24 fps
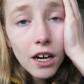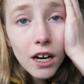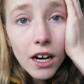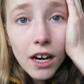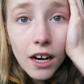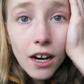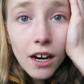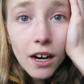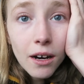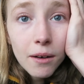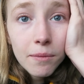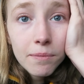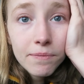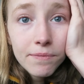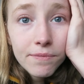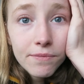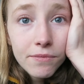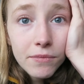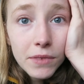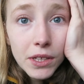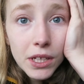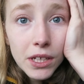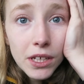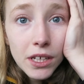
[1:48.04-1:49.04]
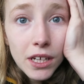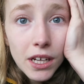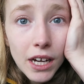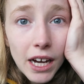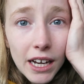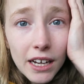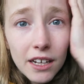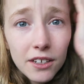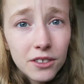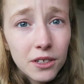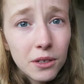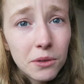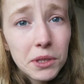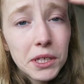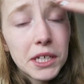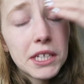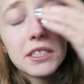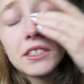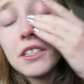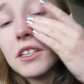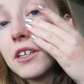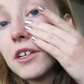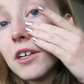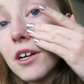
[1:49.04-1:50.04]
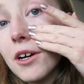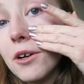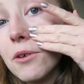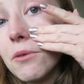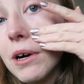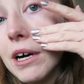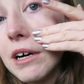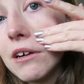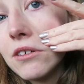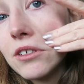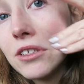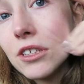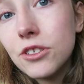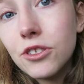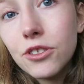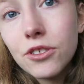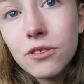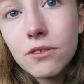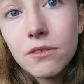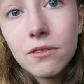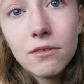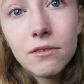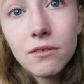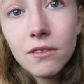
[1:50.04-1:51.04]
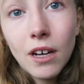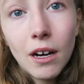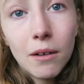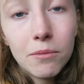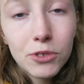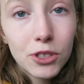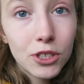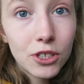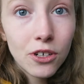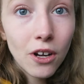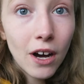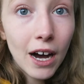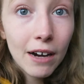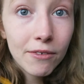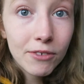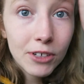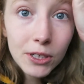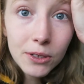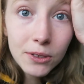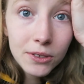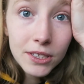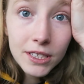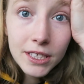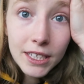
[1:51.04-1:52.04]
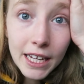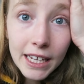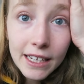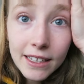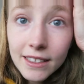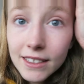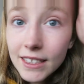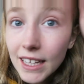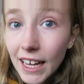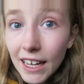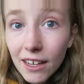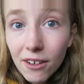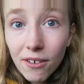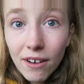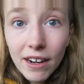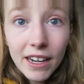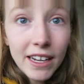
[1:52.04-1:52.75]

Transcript: And I don't think it's going to go well because I'm just not having a good skin day or